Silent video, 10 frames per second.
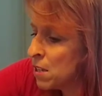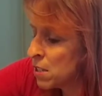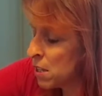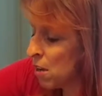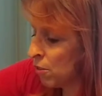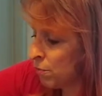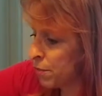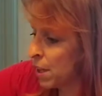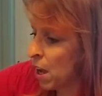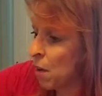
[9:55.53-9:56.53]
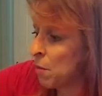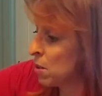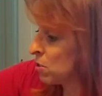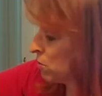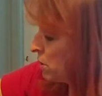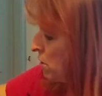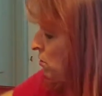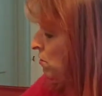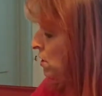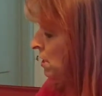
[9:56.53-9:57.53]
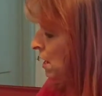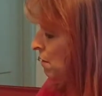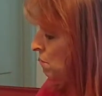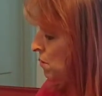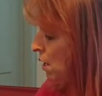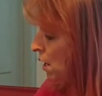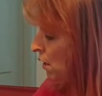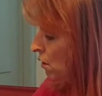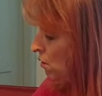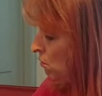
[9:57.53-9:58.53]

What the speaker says: So I'm also going to do the same thing